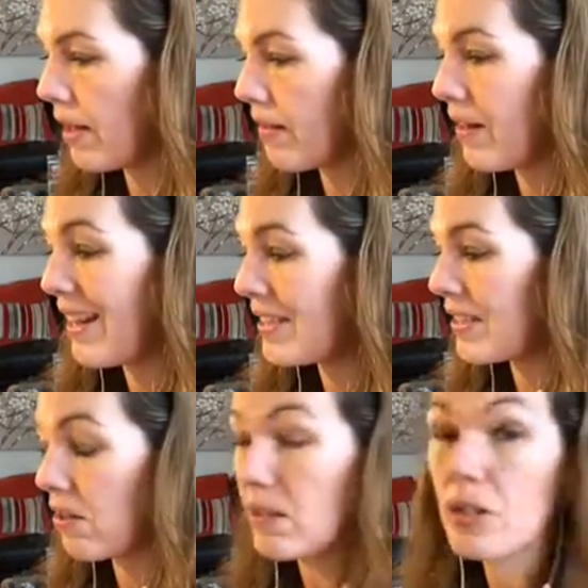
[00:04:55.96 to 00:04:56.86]
the
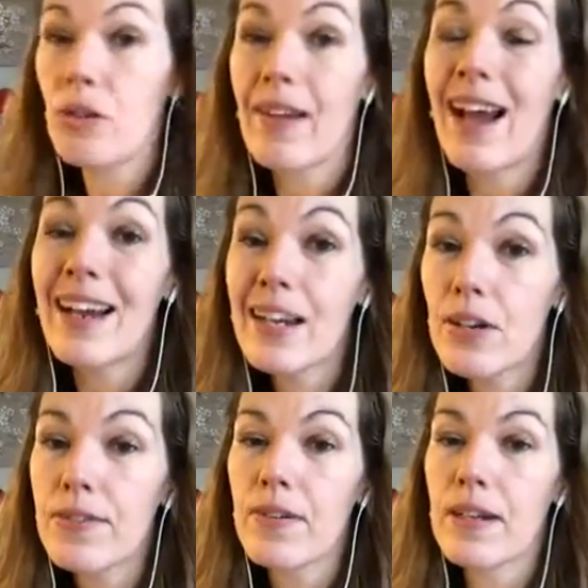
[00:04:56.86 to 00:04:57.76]
latest article that I
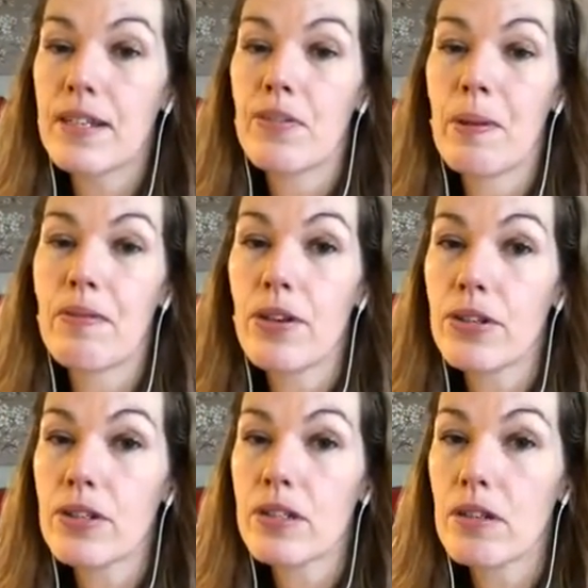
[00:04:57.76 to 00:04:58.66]
could find from
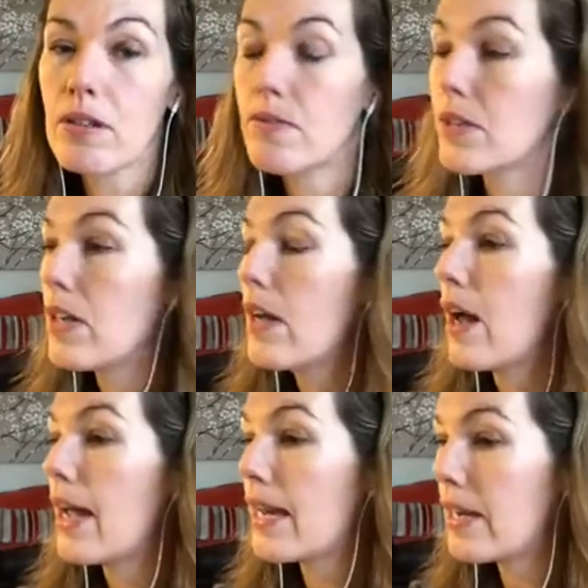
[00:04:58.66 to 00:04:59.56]
Infusionsoft,
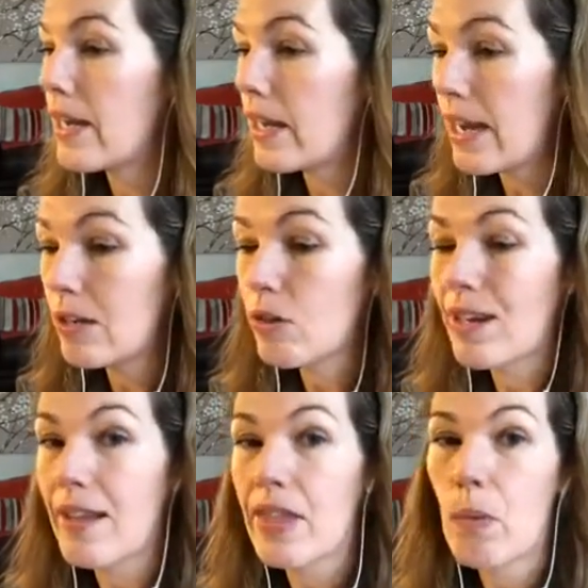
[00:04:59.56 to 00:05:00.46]
it looked
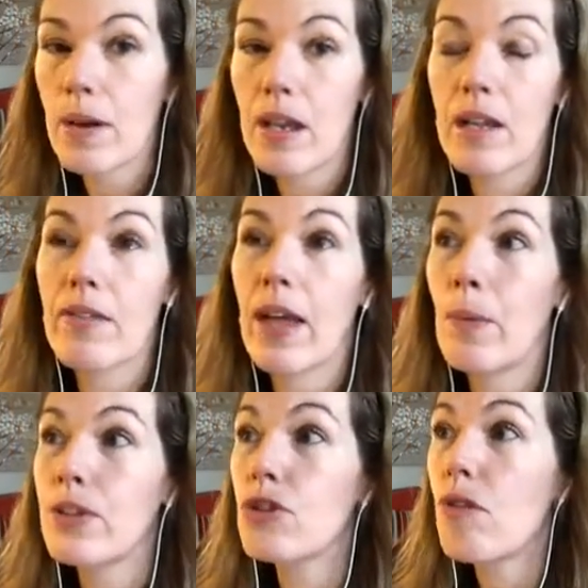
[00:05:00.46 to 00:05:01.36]
like they
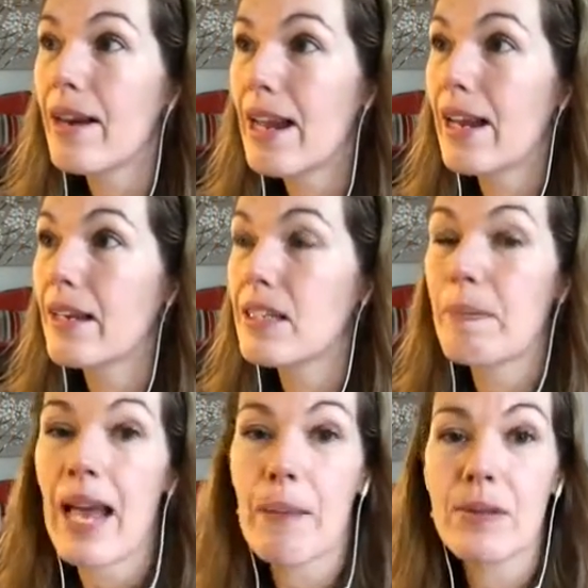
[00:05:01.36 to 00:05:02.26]
were trying to
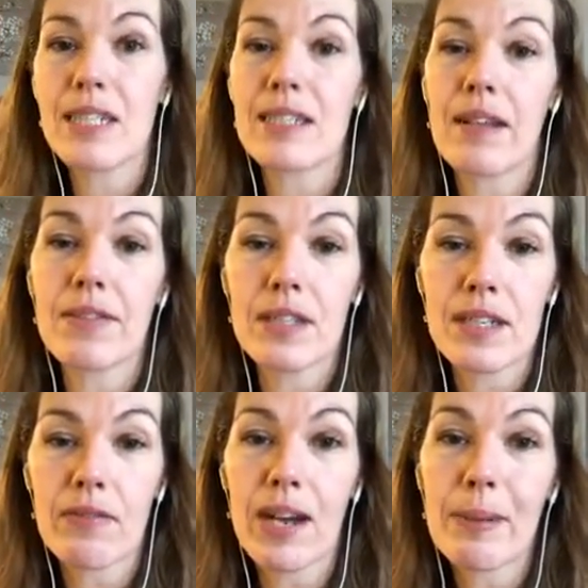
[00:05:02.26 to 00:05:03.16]
be able to
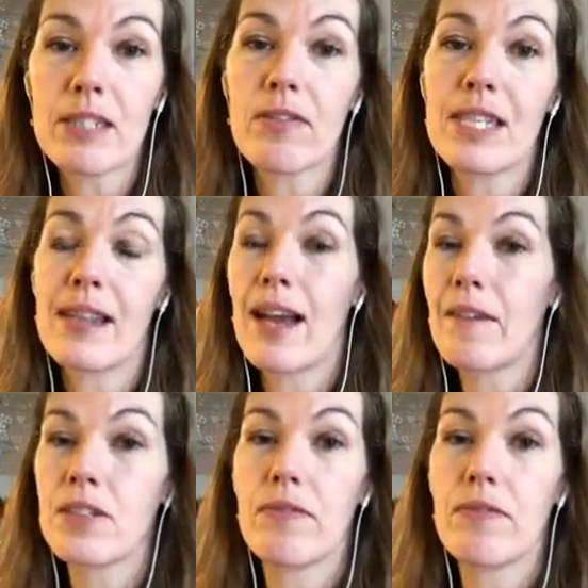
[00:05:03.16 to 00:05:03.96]
self-certify, because obviously they have to